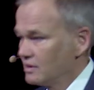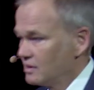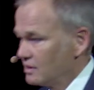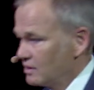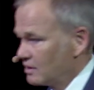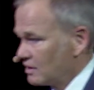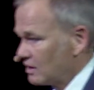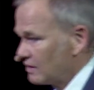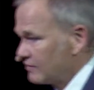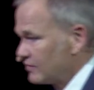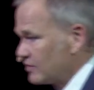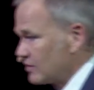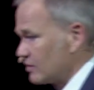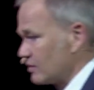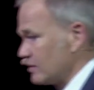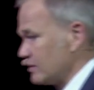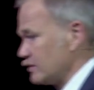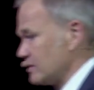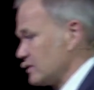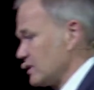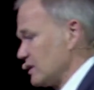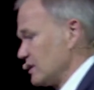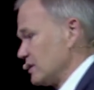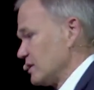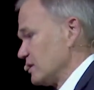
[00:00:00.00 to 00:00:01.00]
of their
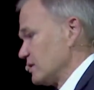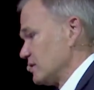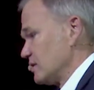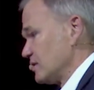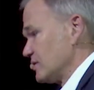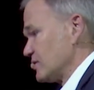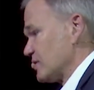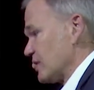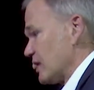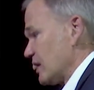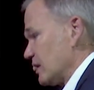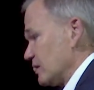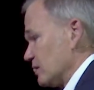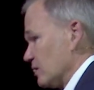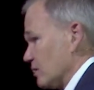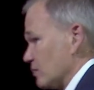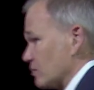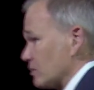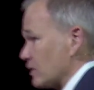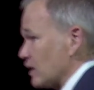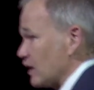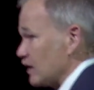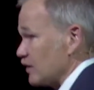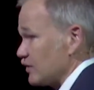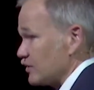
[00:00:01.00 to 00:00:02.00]
intended design
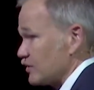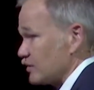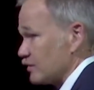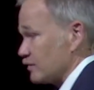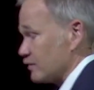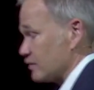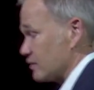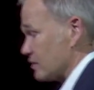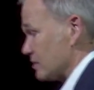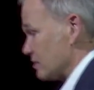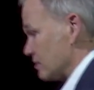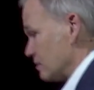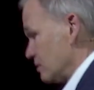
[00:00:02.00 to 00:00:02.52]
locations.